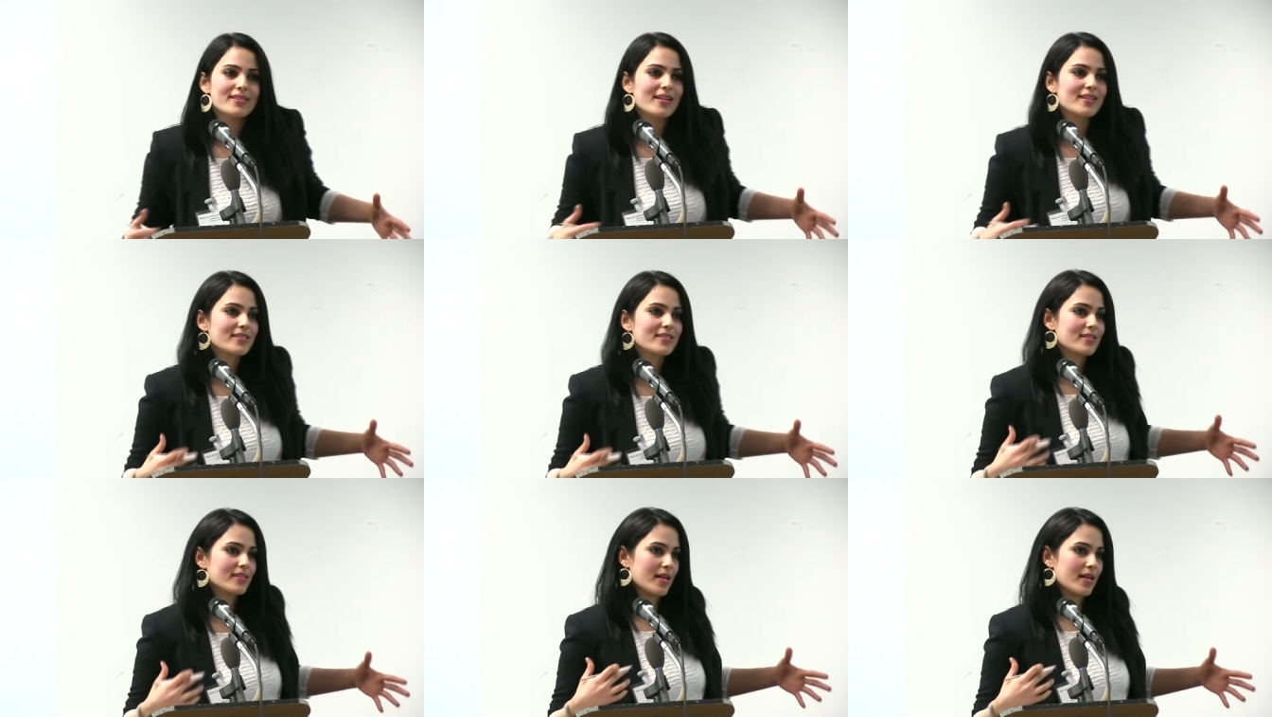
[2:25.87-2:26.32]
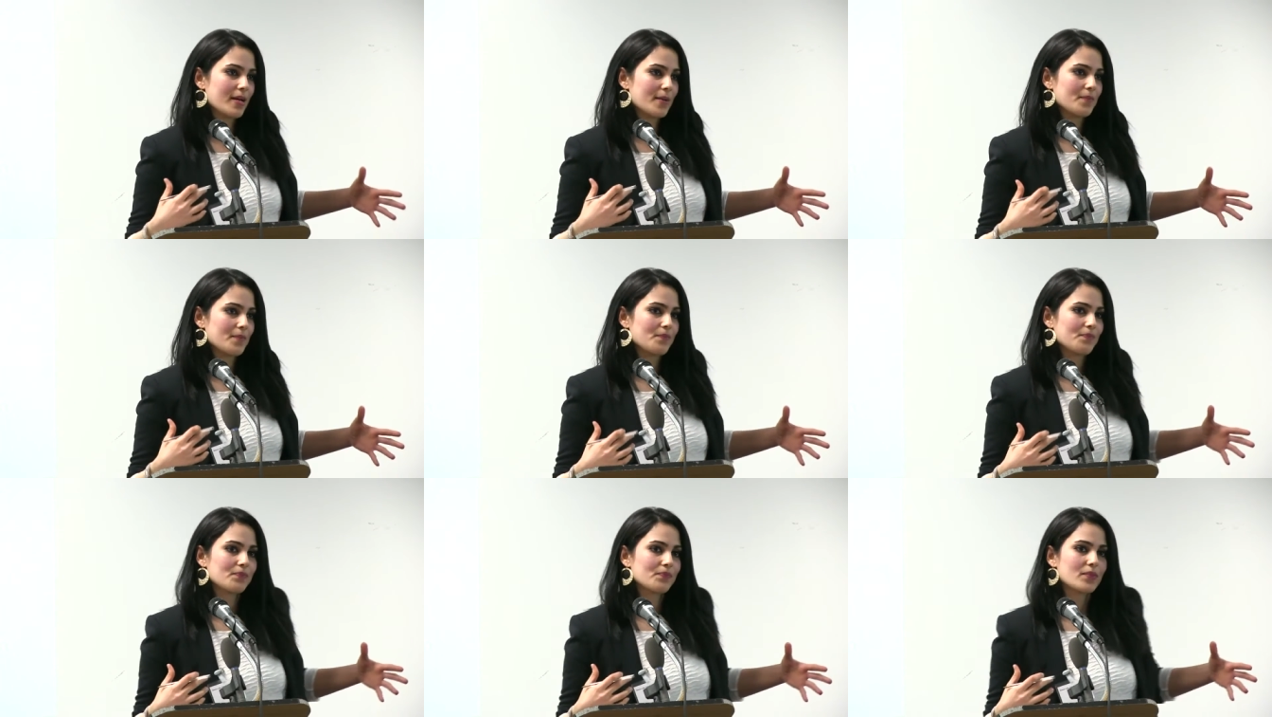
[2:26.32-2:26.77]
there's,
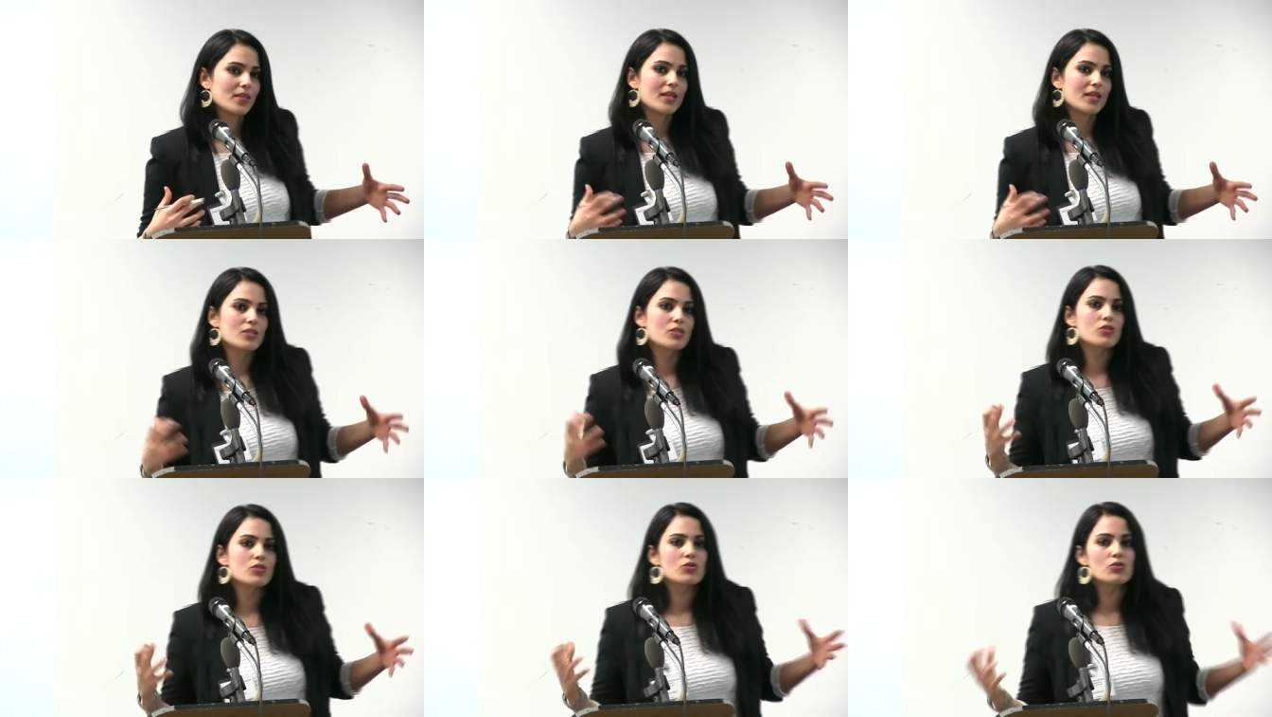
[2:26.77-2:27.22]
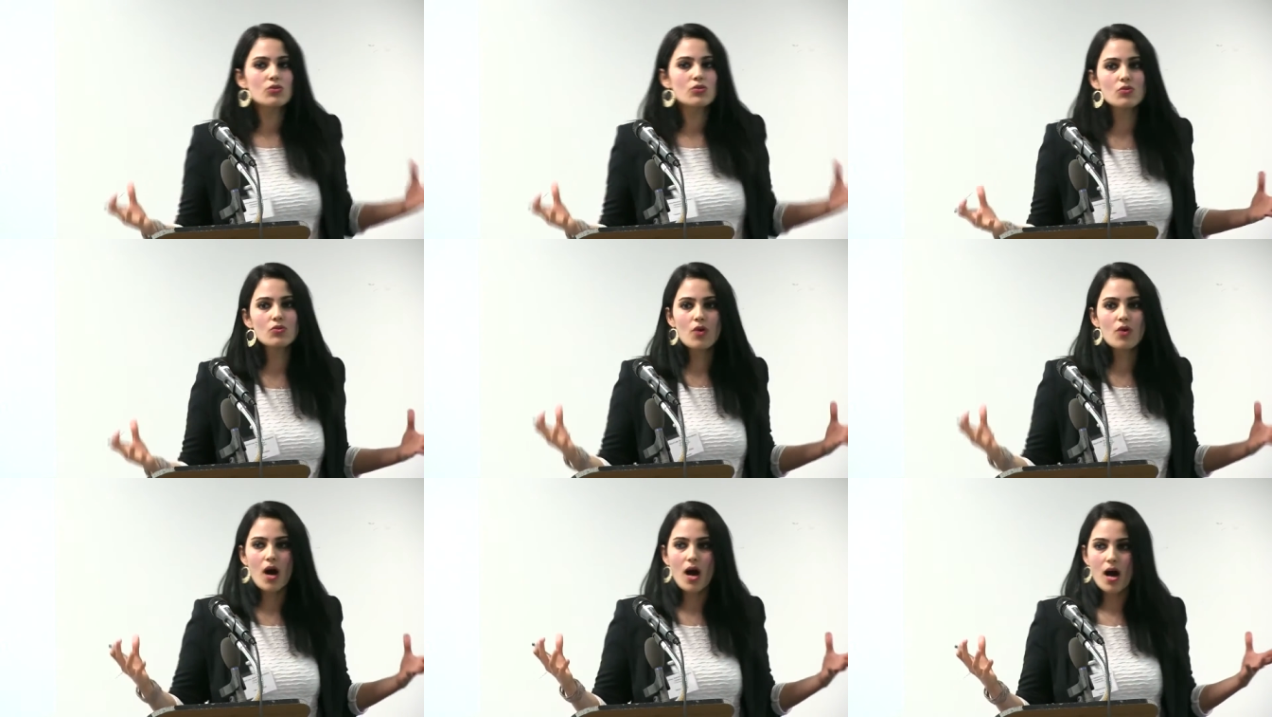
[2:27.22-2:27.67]
um, there's
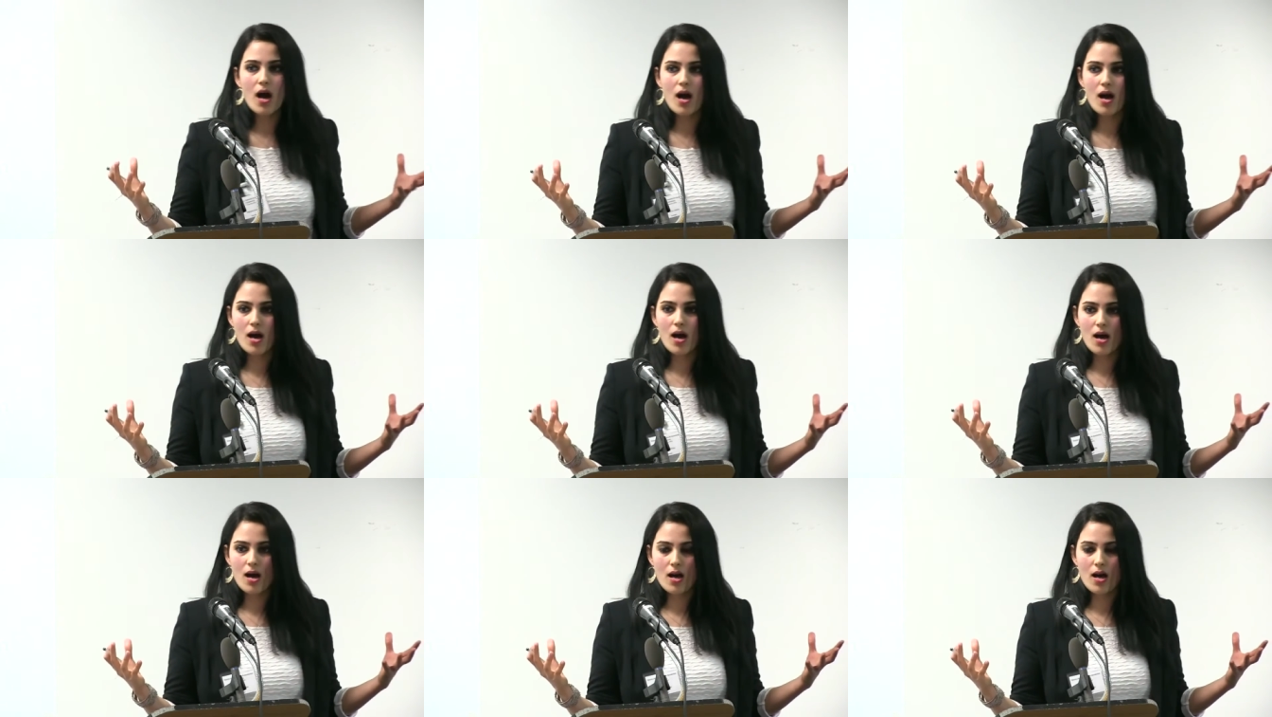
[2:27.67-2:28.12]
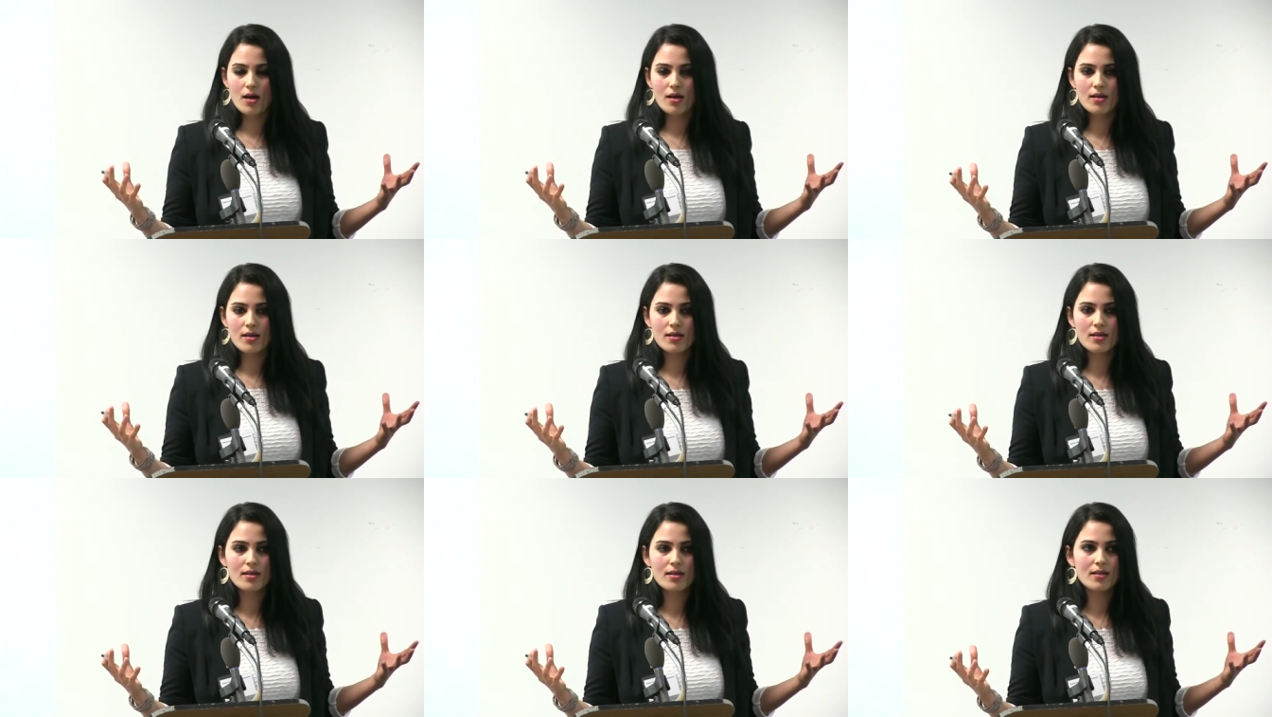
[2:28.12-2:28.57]
two,
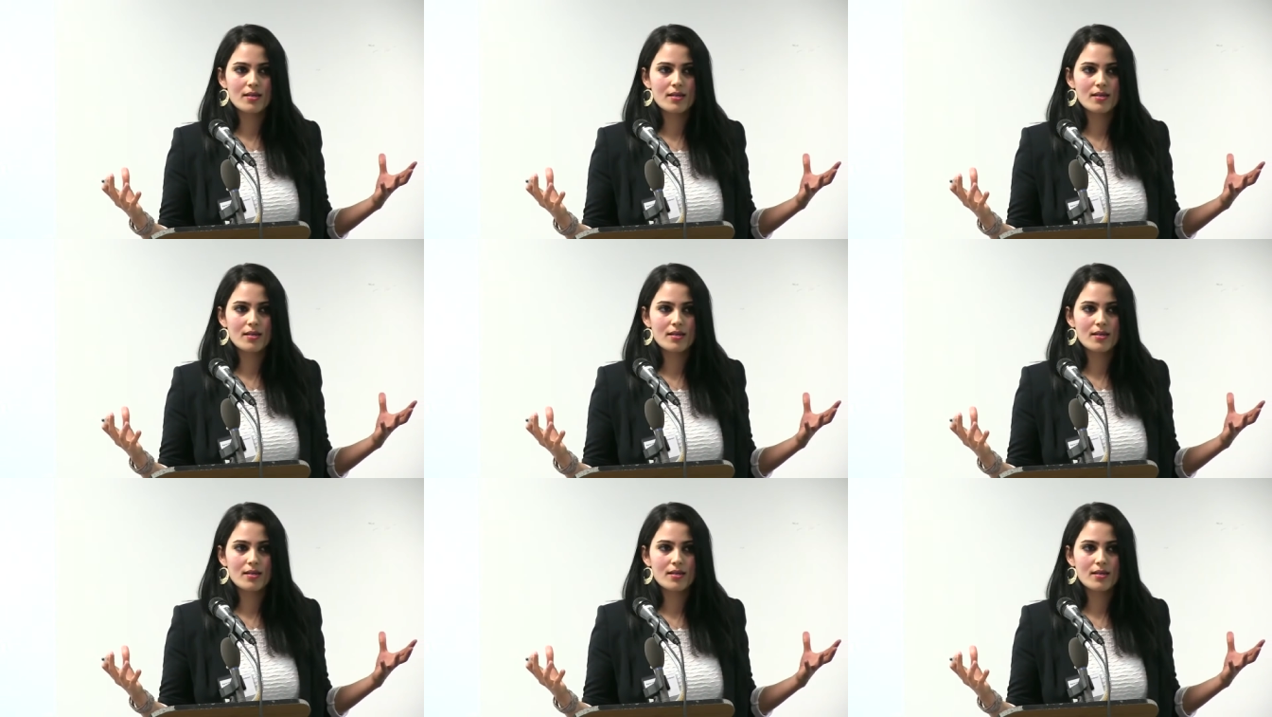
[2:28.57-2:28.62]
uh,